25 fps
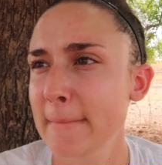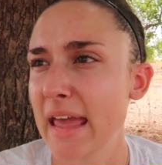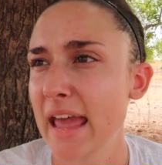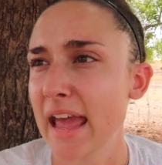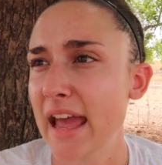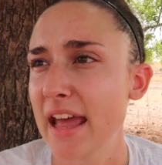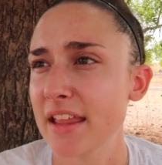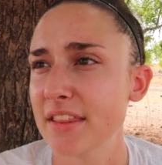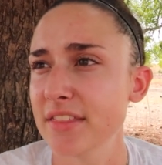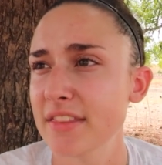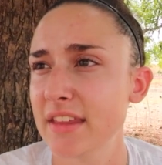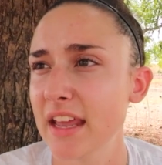
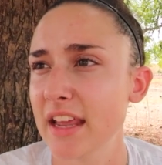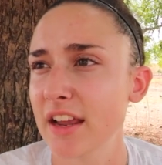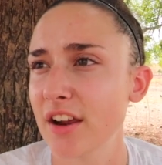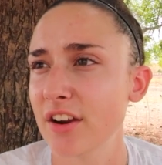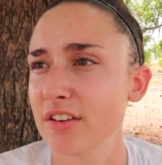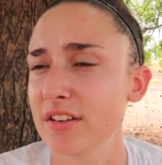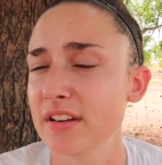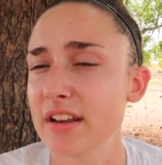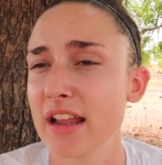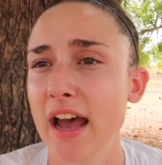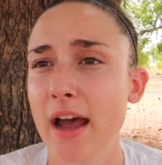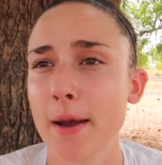And they
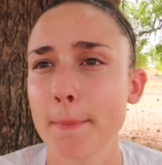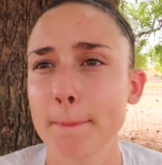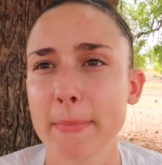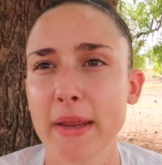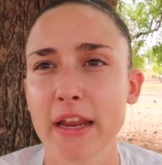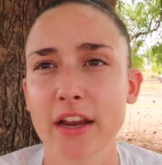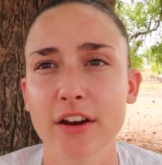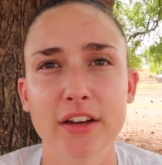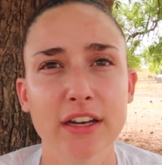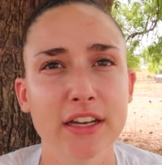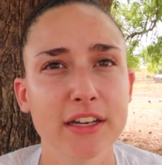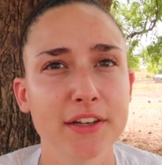are not
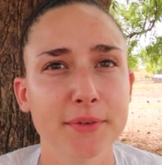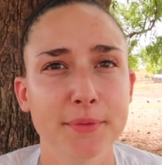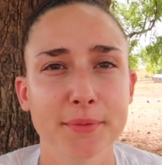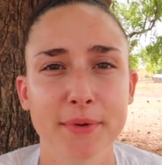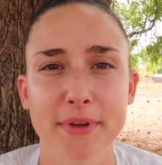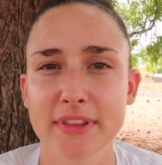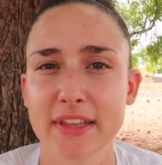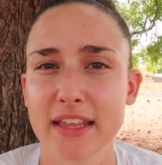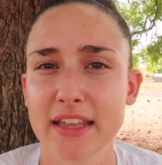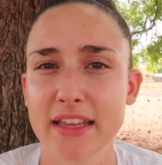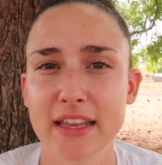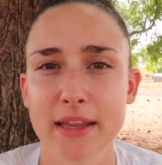married
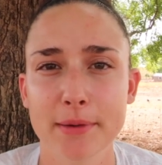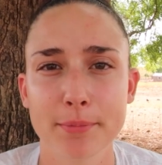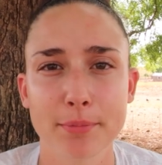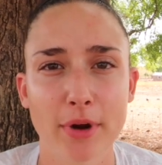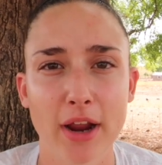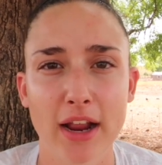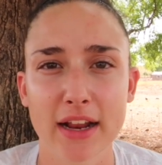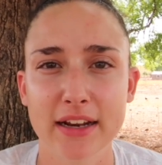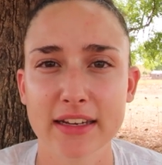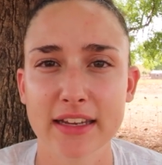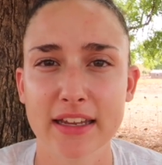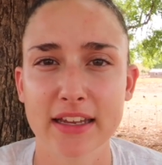when they get
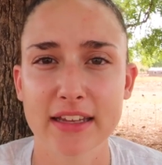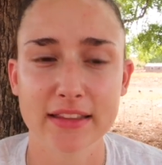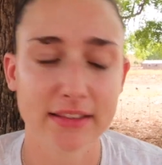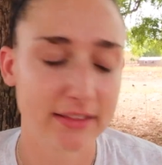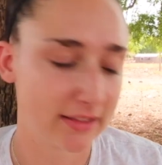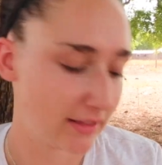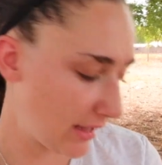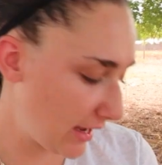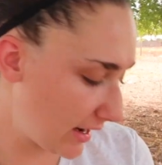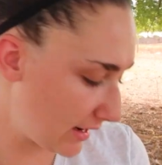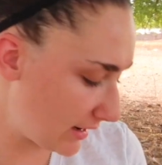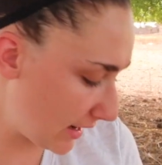
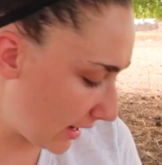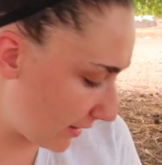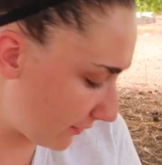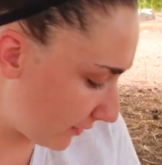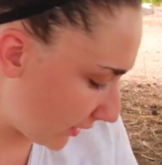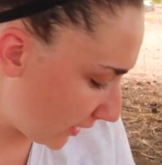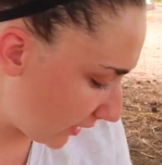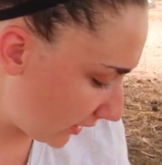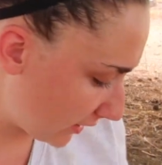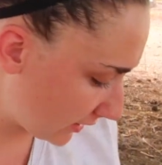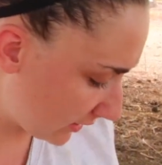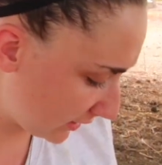pregnant. They
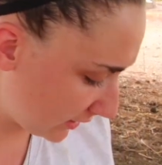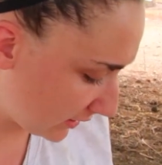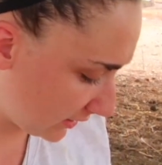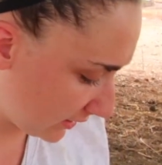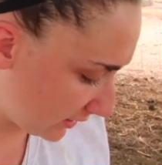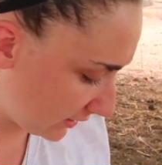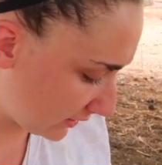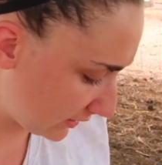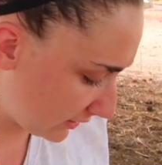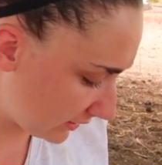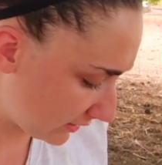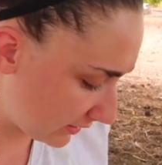never
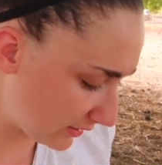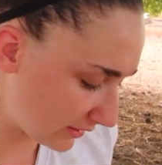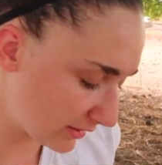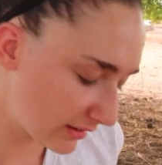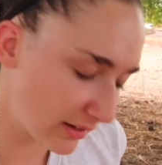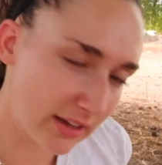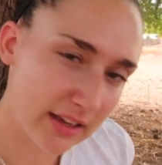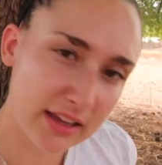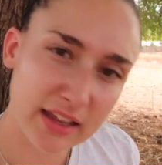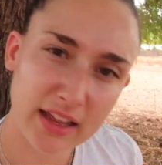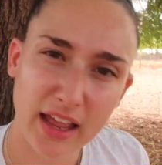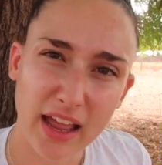
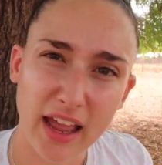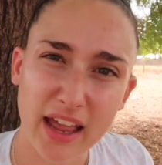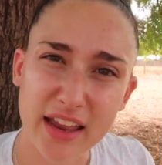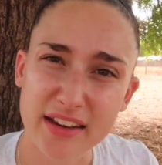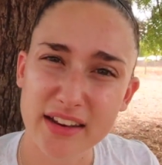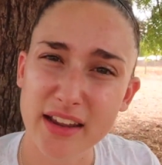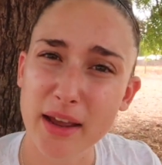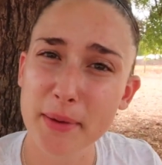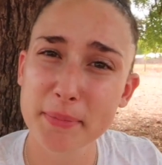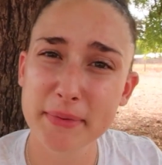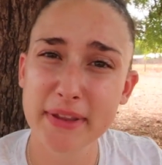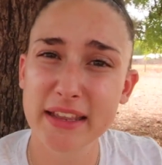
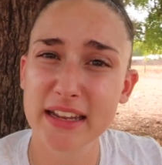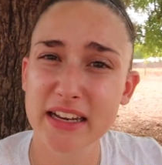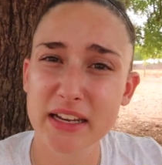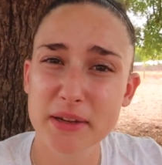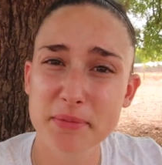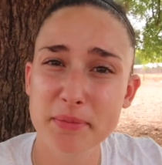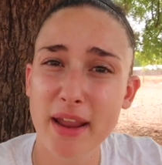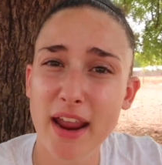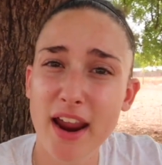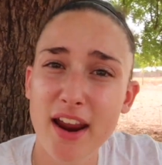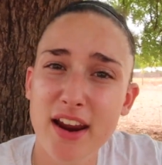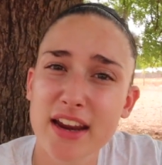end up
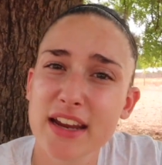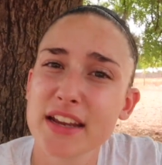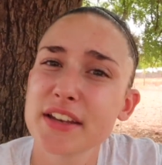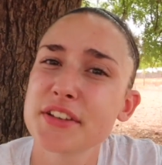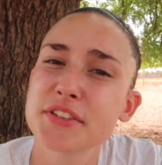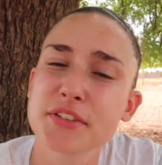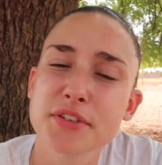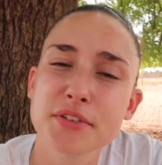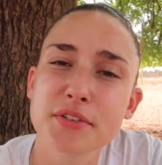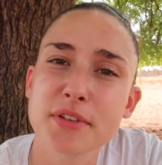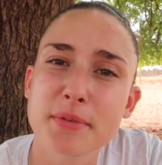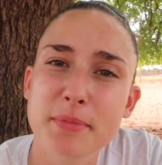getting
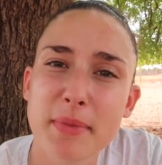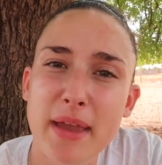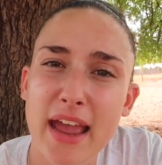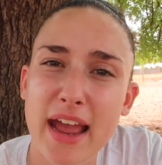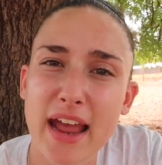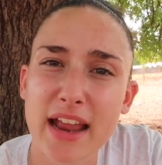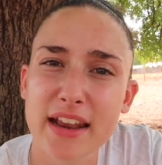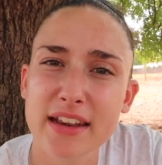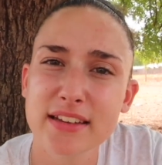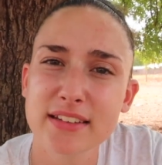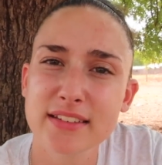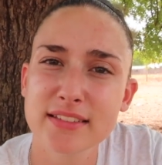married to the
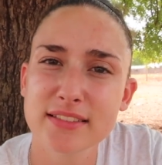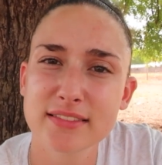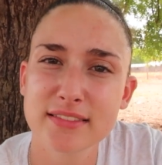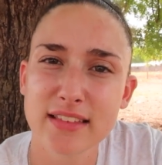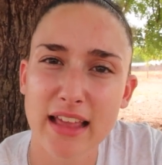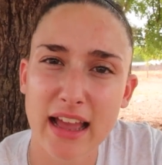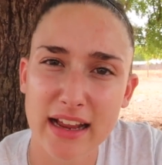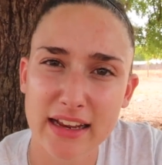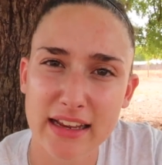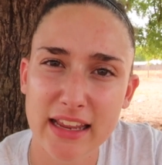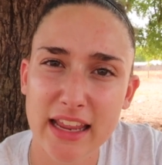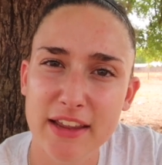man
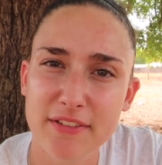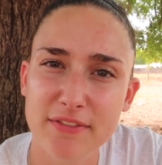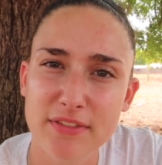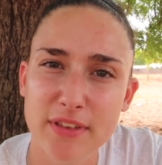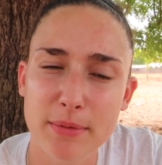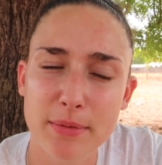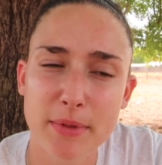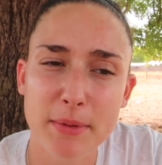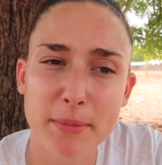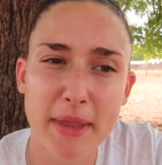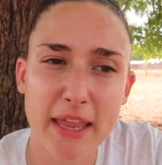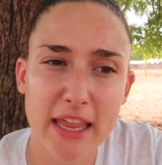that gave
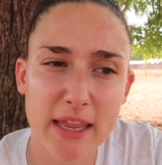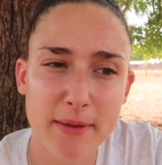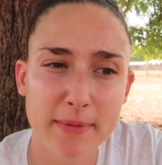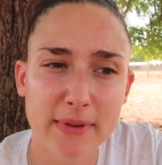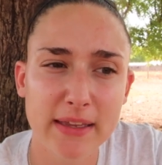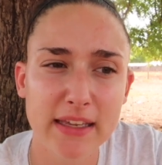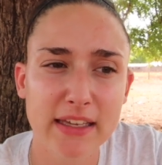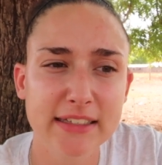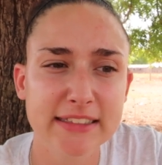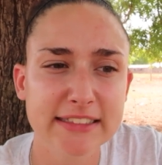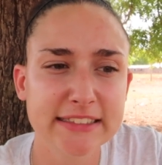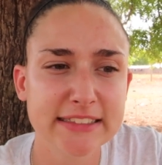them the
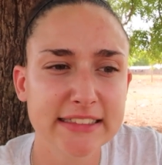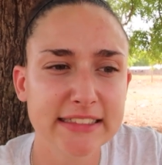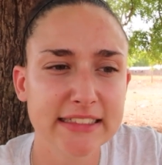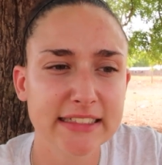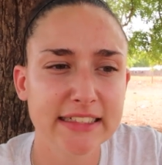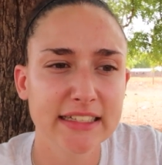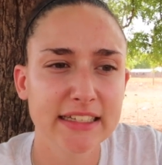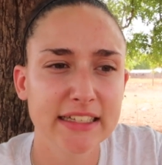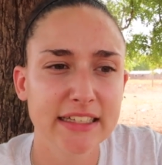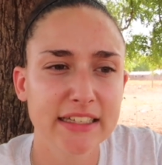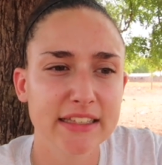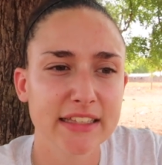baby.
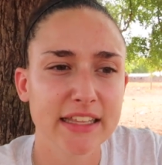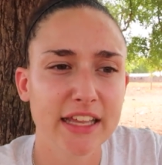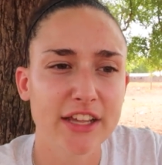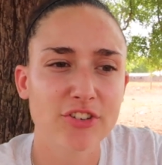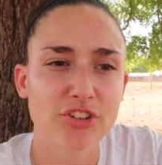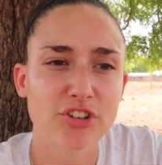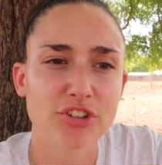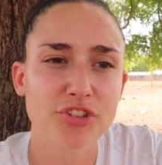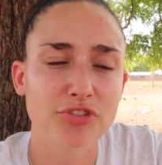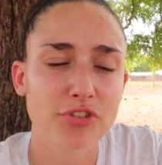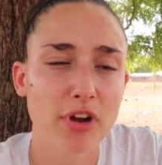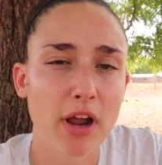
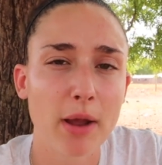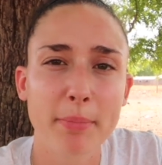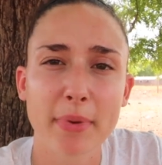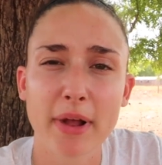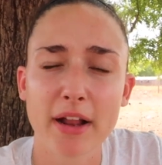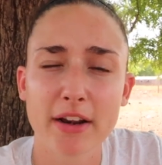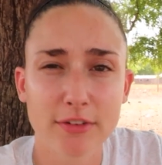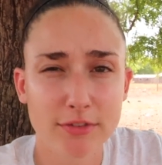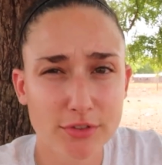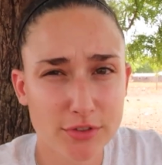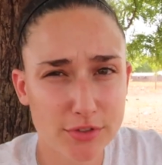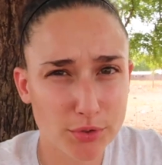They just drop
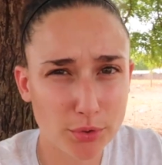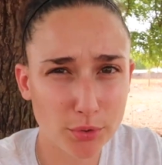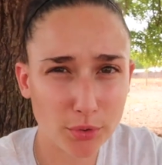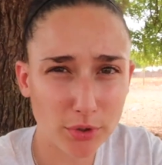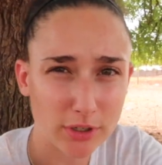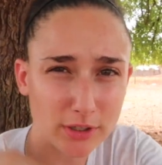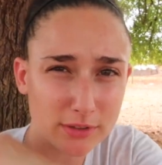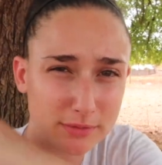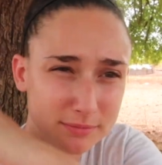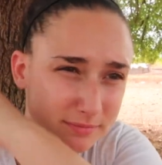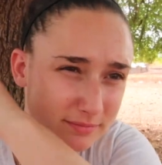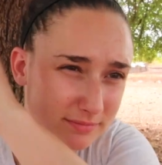out of
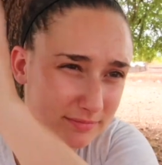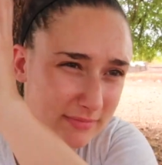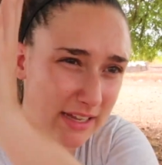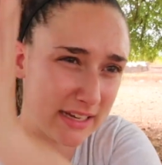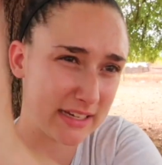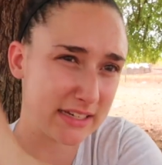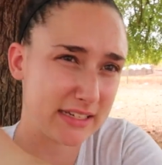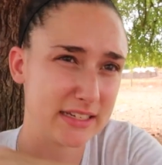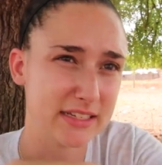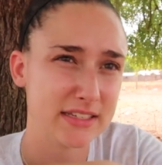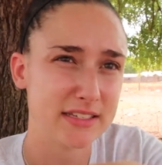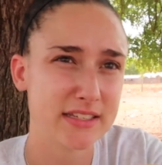school
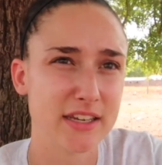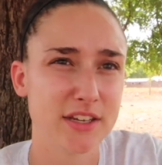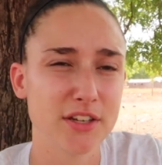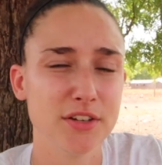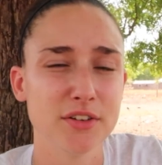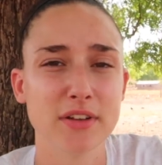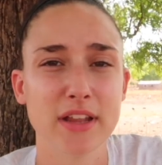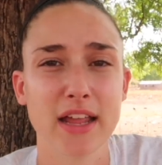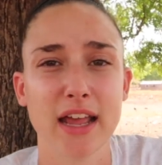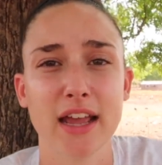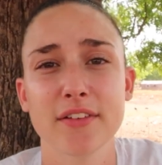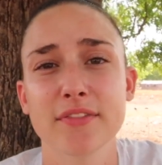and
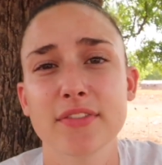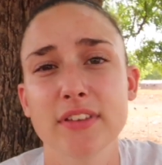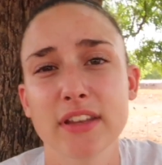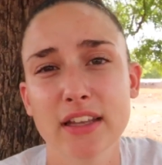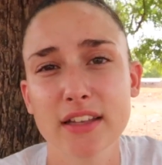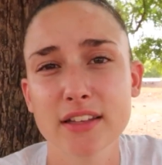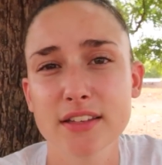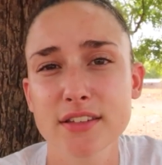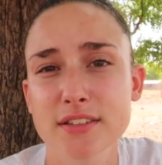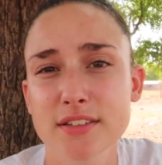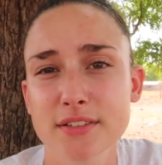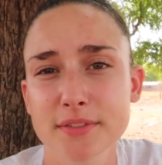continue to have
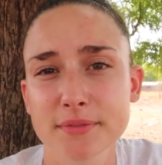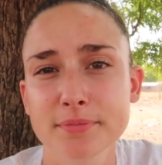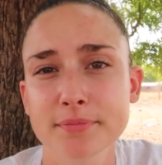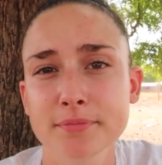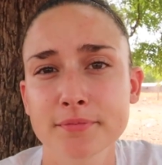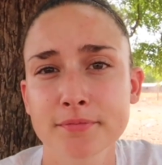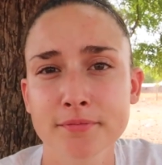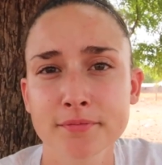kids.